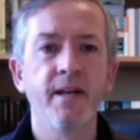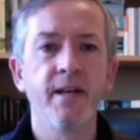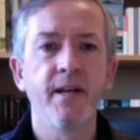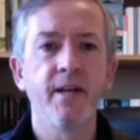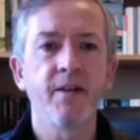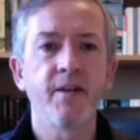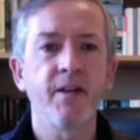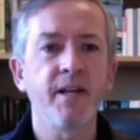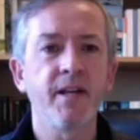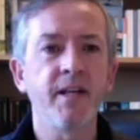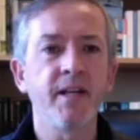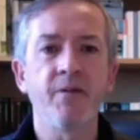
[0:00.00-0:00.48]

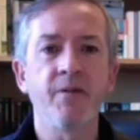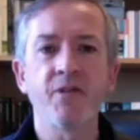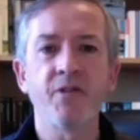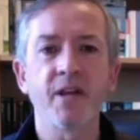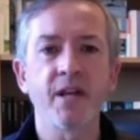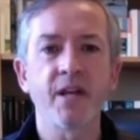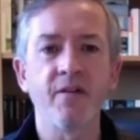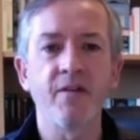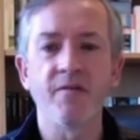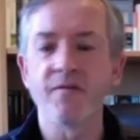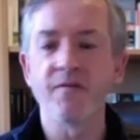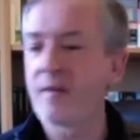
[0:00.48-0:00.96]
think you know
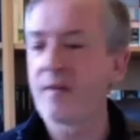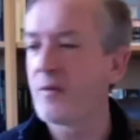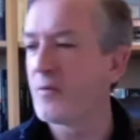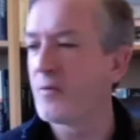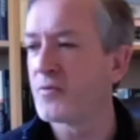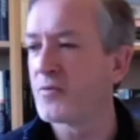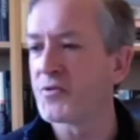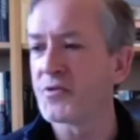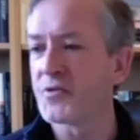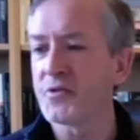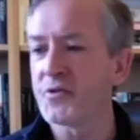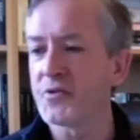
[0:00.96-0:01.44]
think of
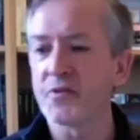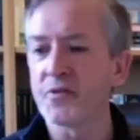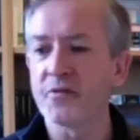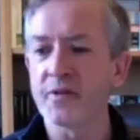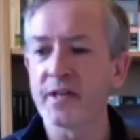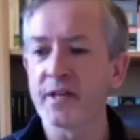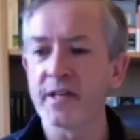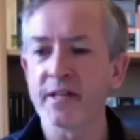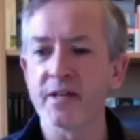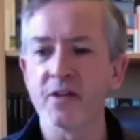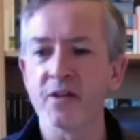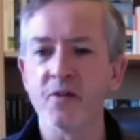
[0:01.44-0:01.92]
all sorts of
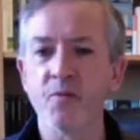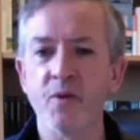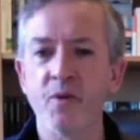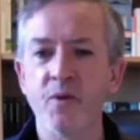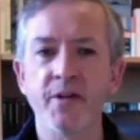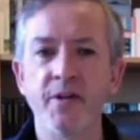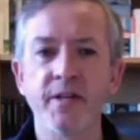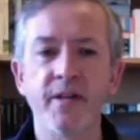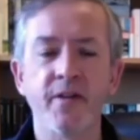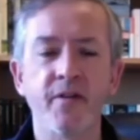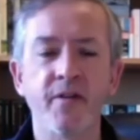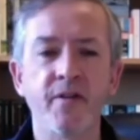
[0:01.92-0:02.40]
things in the world.
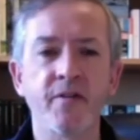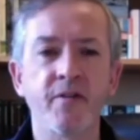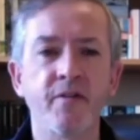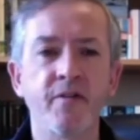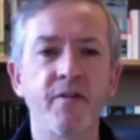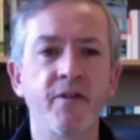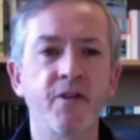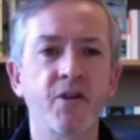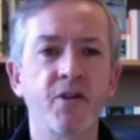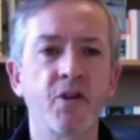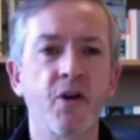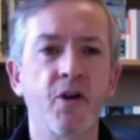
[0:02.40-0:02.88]
You know, the,
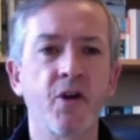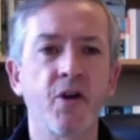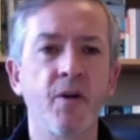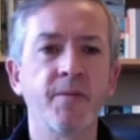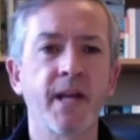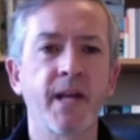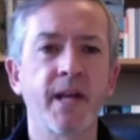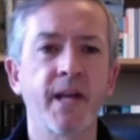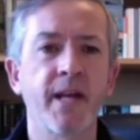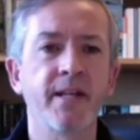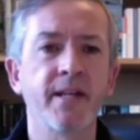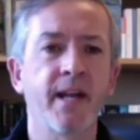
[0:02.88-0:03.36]
the top
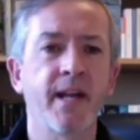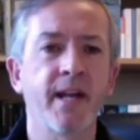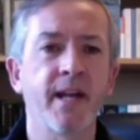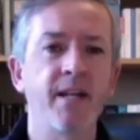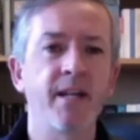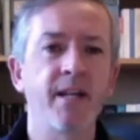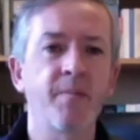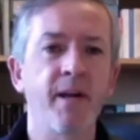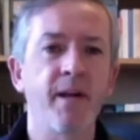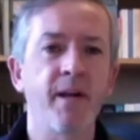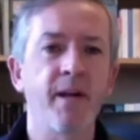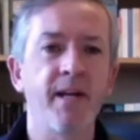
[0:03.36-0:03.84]
ten
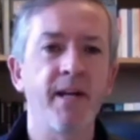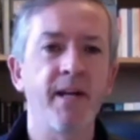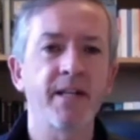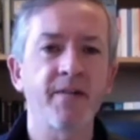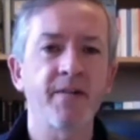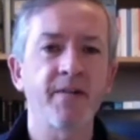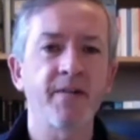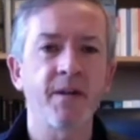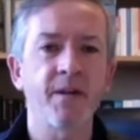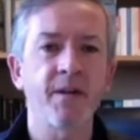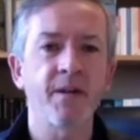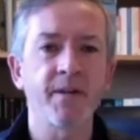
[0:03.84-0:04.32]
tennis players
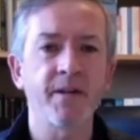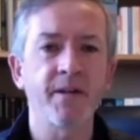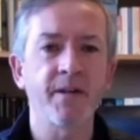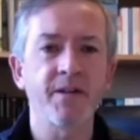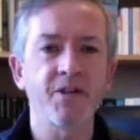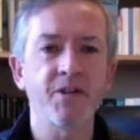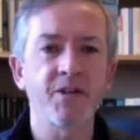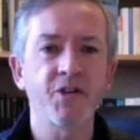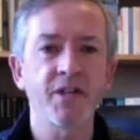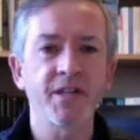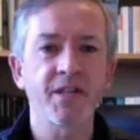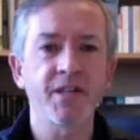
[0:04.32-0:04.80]
have something that's
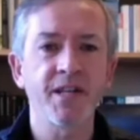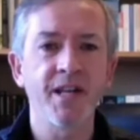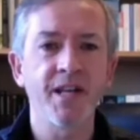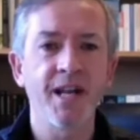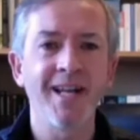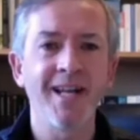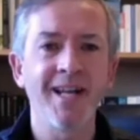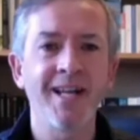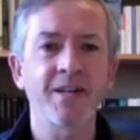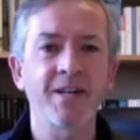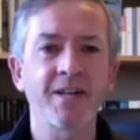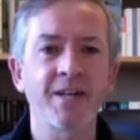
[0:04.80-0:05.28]
just a
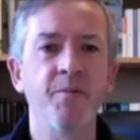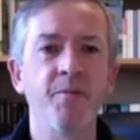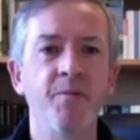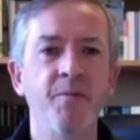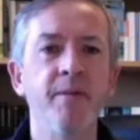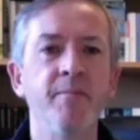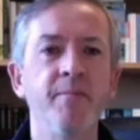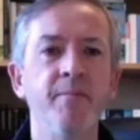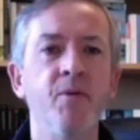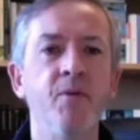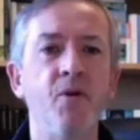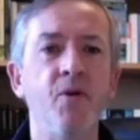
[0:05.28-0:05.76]
little
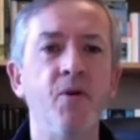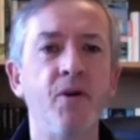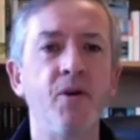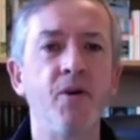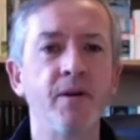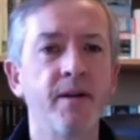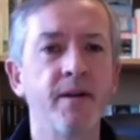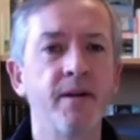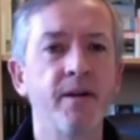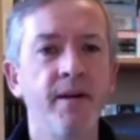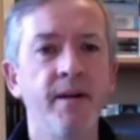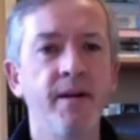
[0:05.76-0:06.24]
bit more
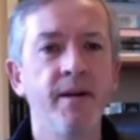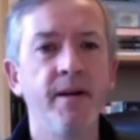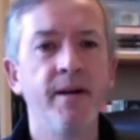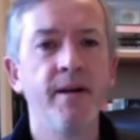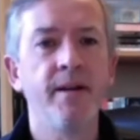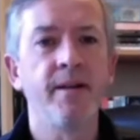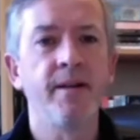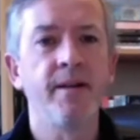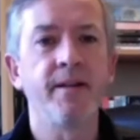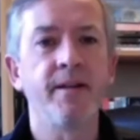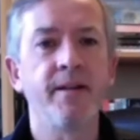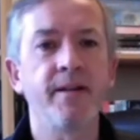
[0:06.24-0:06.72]

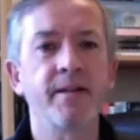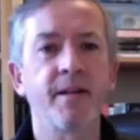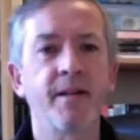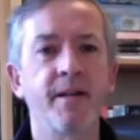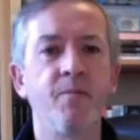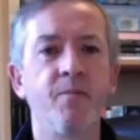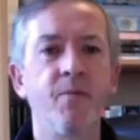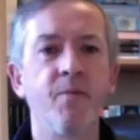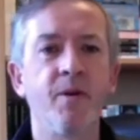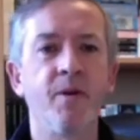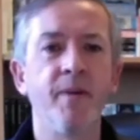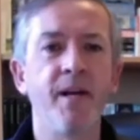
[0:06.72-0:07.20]
than
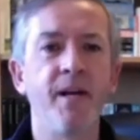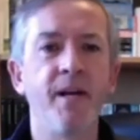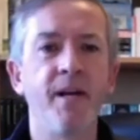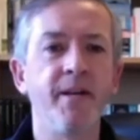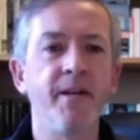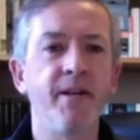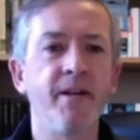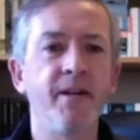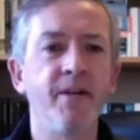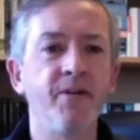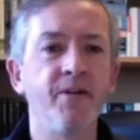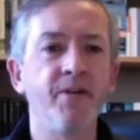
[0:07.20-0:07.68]
someone
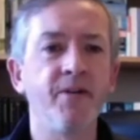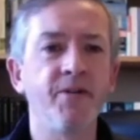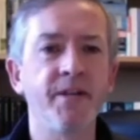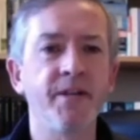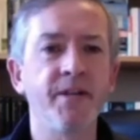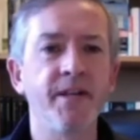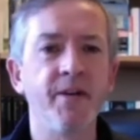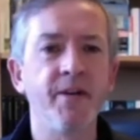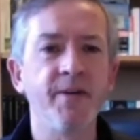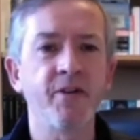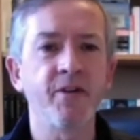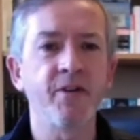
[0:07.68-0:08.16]
maybe who's, you
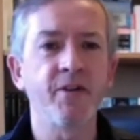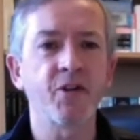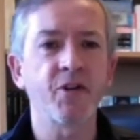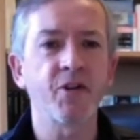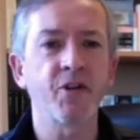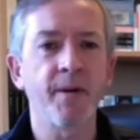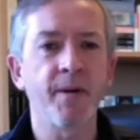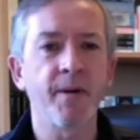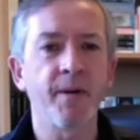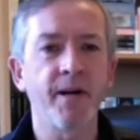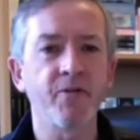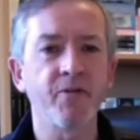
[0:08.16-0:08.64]
know, in the
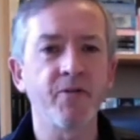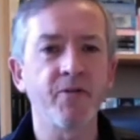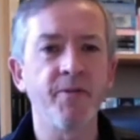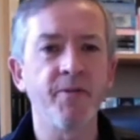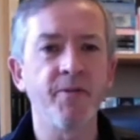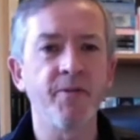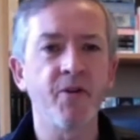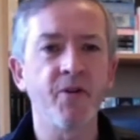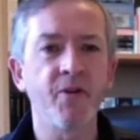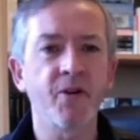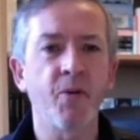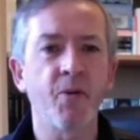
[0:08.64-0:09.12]
top hundred but
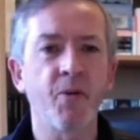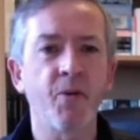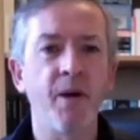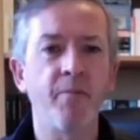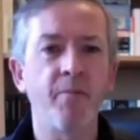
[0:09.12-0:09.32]
not quite